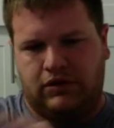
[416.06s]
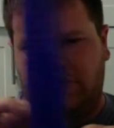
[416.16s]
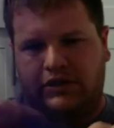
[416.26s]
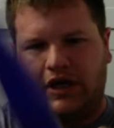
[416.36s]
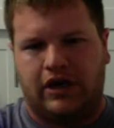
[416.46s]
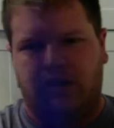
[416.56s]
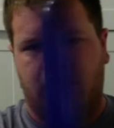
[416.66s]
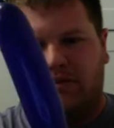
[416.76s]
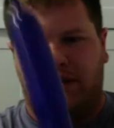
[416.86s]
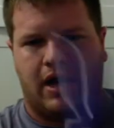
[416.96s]
tie it into
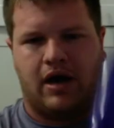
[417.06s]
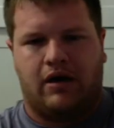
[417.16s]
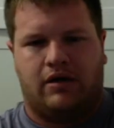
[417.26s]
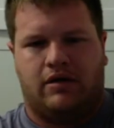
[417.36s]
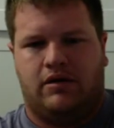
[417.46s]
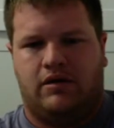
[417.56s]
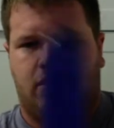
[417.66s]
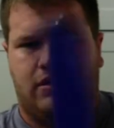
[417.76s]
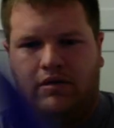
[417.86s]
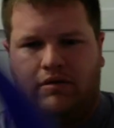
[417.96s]
the back
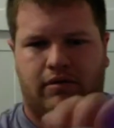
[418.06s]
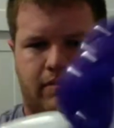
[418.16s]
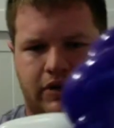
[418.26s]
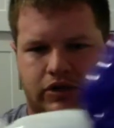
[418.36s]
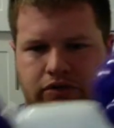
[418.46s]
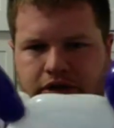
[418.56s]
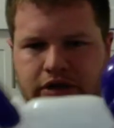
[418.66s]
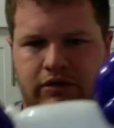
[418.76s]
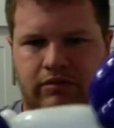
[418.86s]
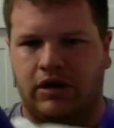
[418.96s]
pinch twist
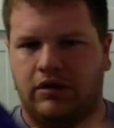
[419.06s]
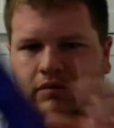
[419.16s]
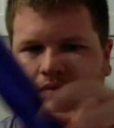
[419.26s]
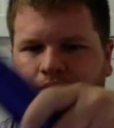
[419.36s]
that you made.